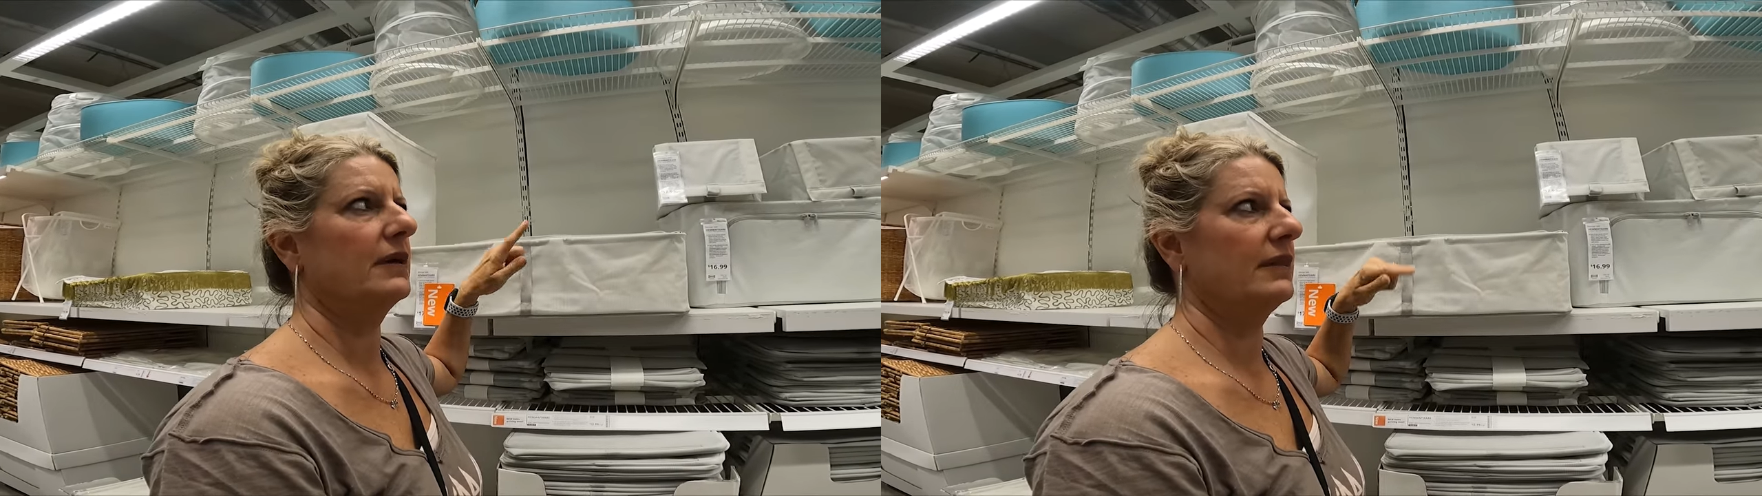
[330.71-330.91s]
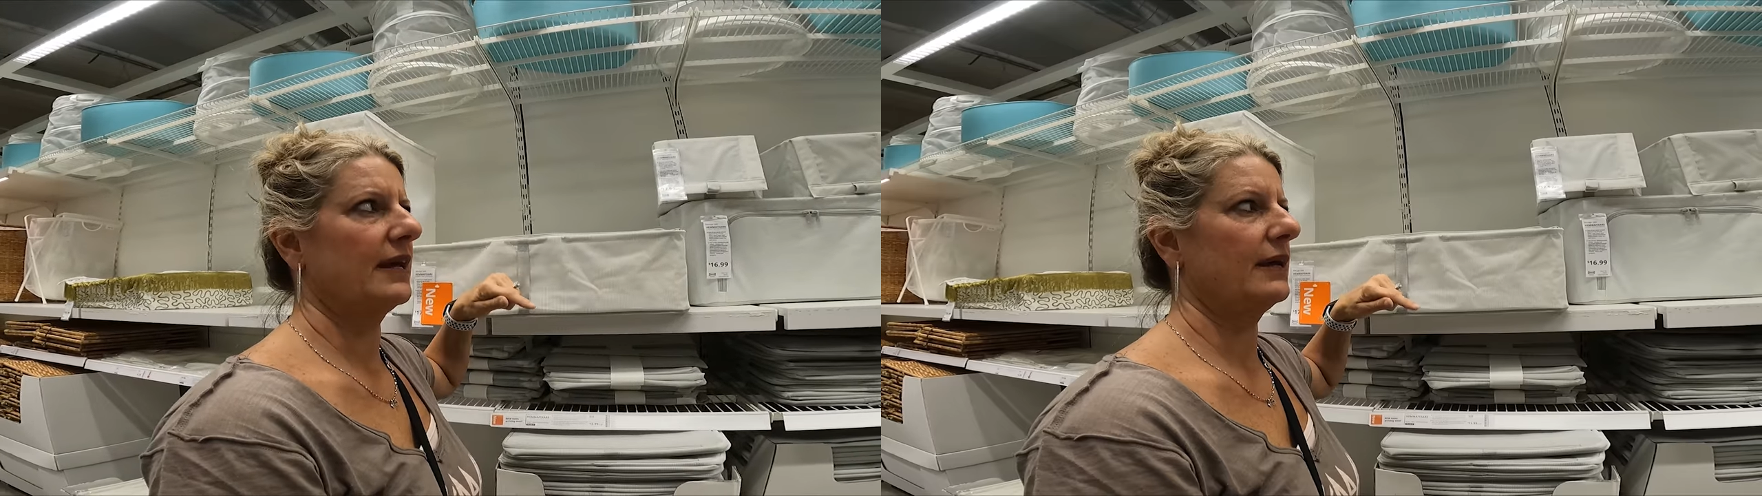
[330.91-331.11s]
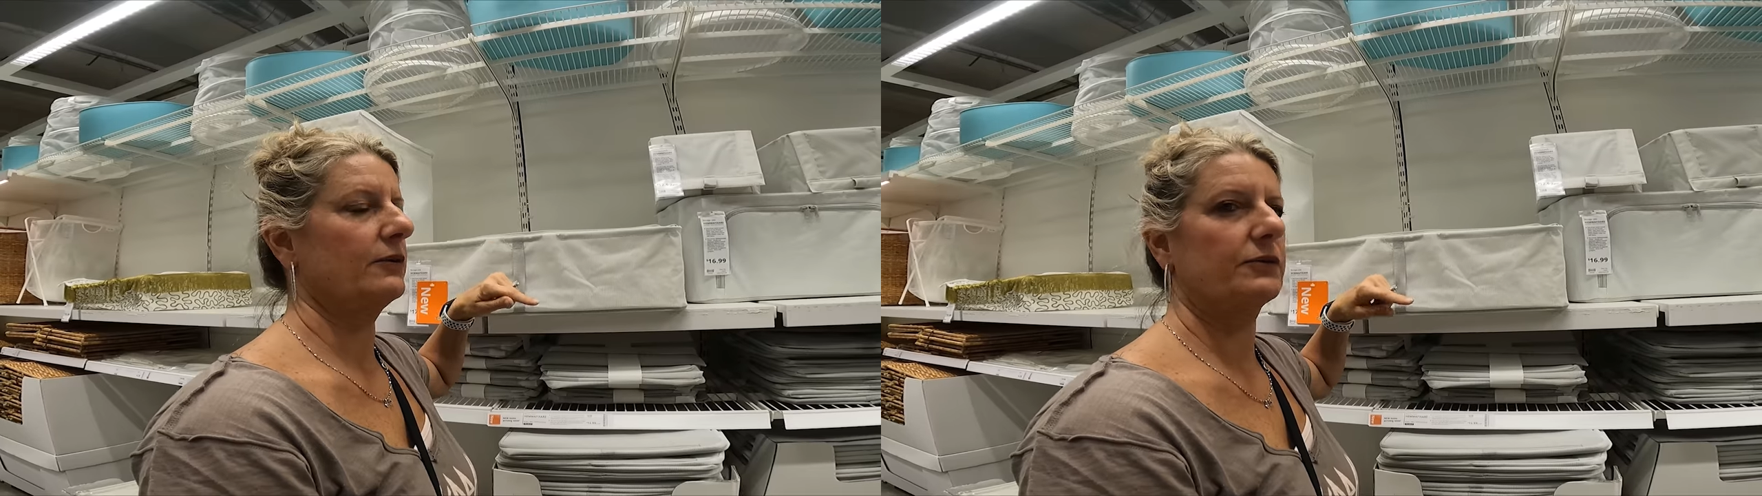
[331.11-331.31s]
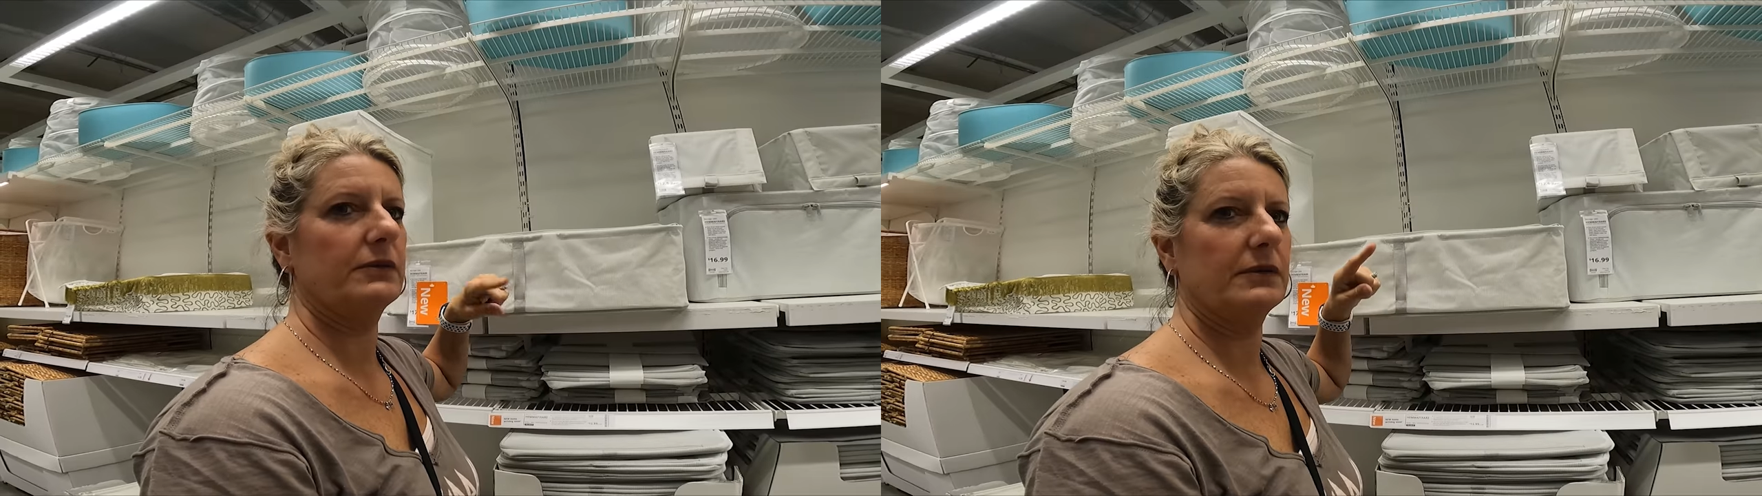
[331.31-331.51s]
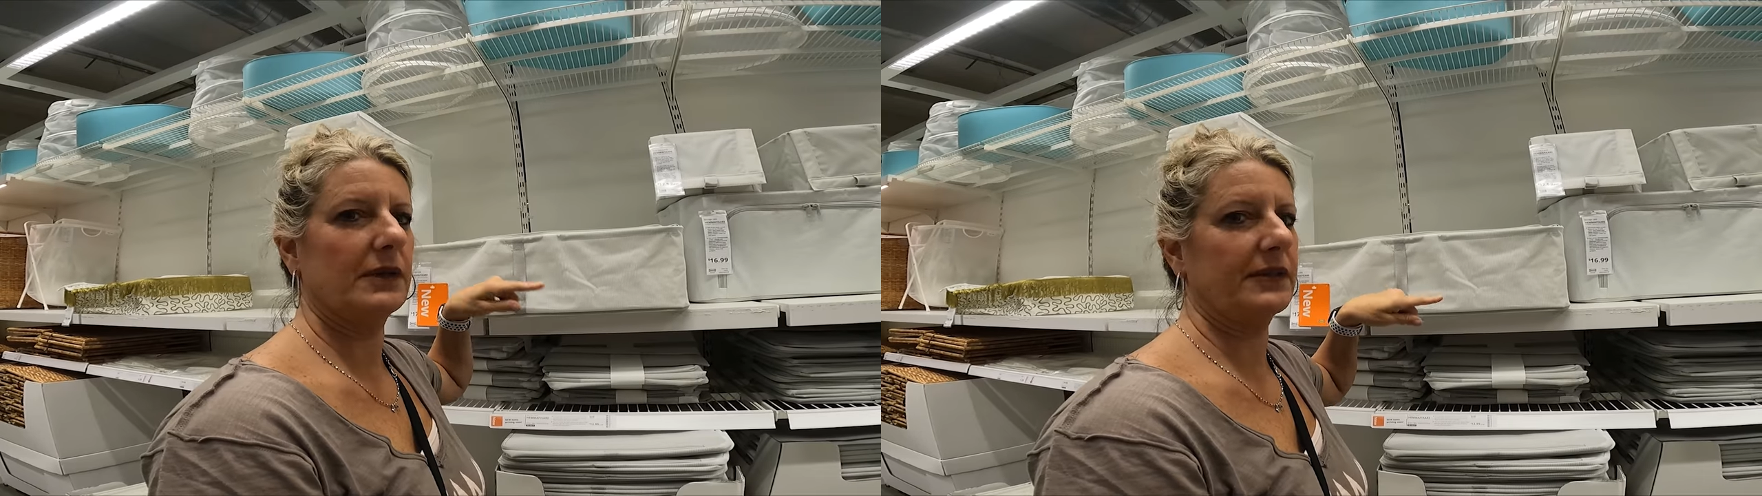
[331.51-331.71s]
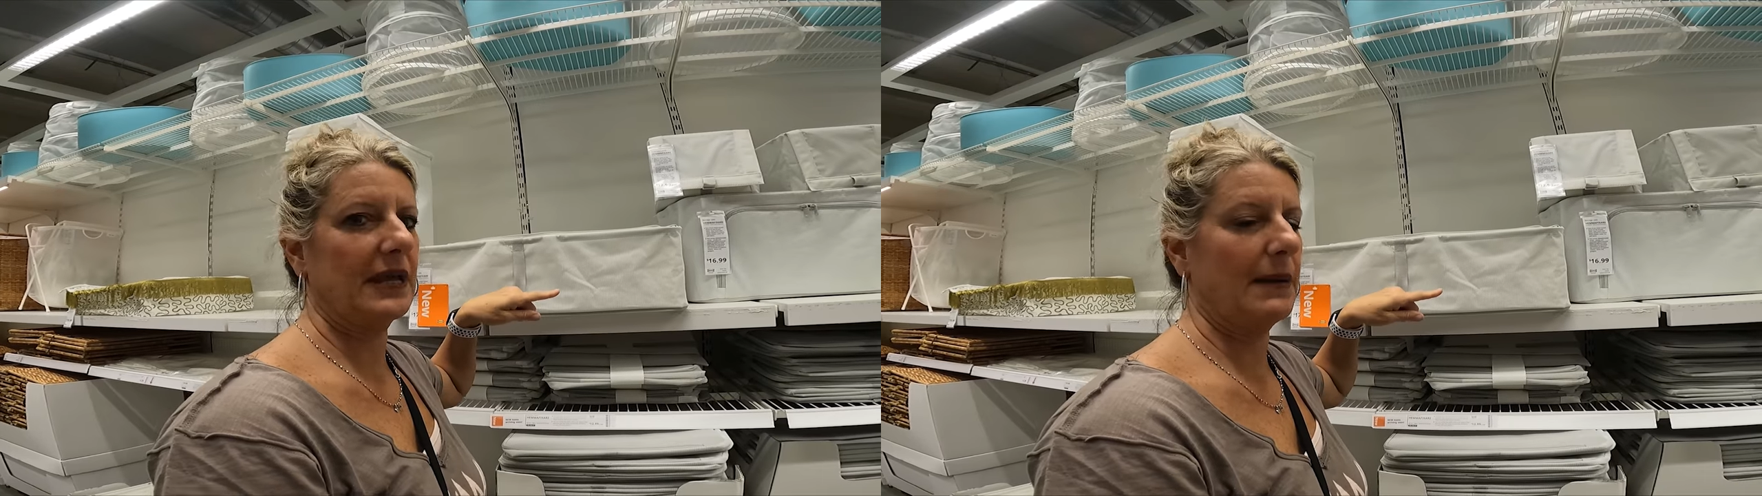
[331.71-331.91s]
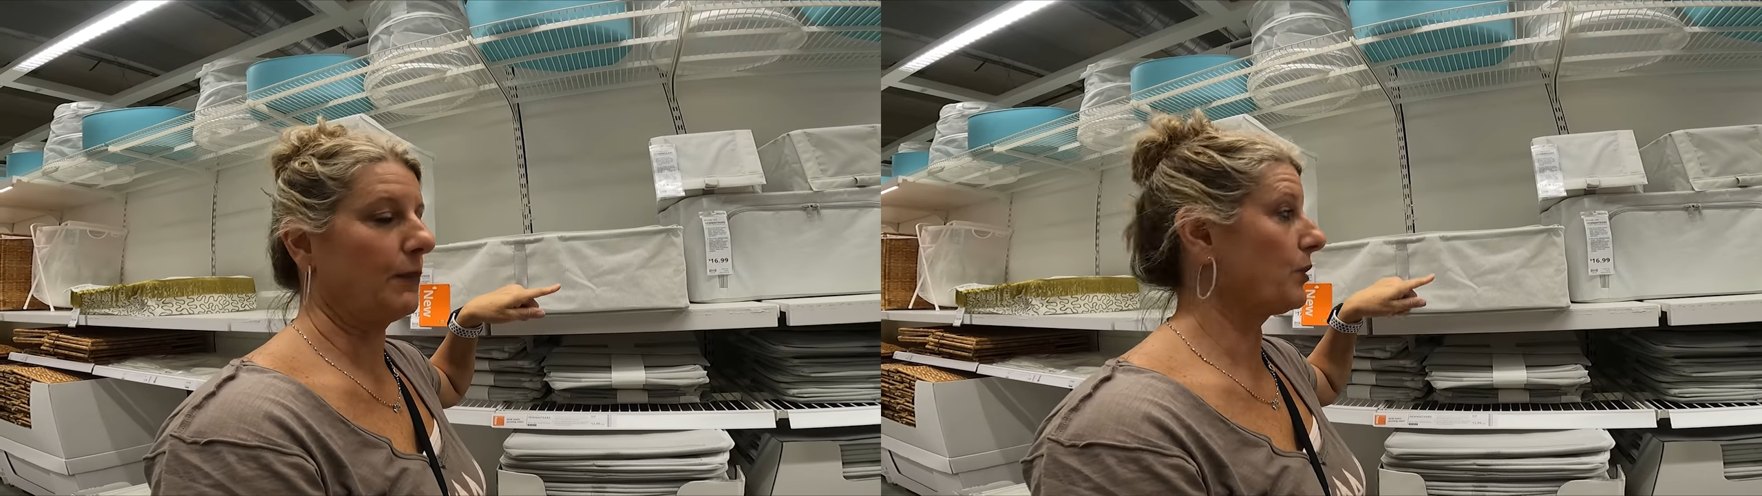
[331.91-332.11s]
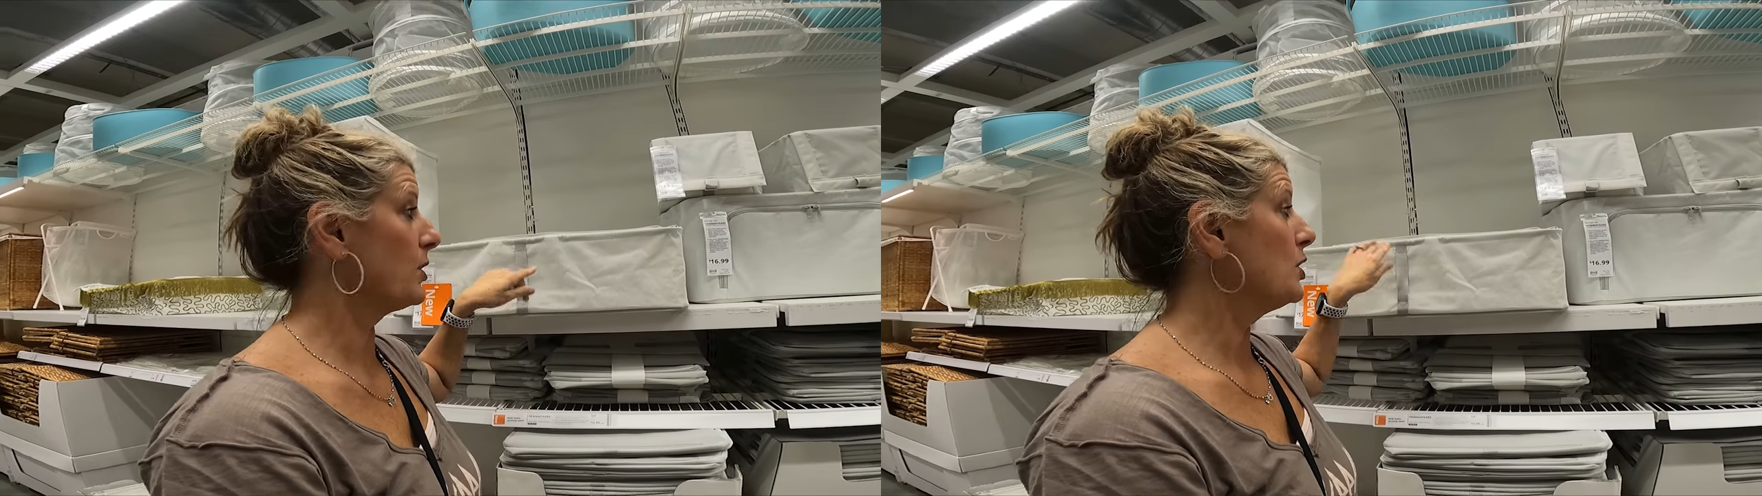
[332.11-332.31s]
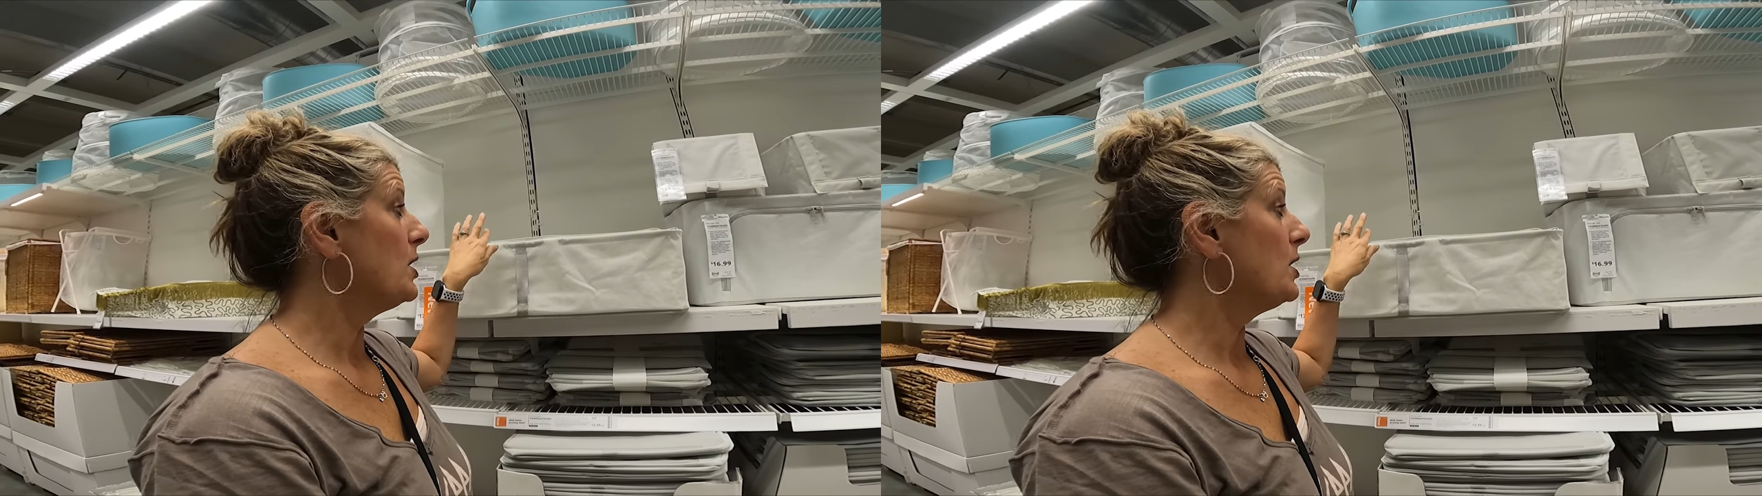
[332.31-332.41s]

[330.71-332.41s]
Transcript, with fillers: in the house, not the camper.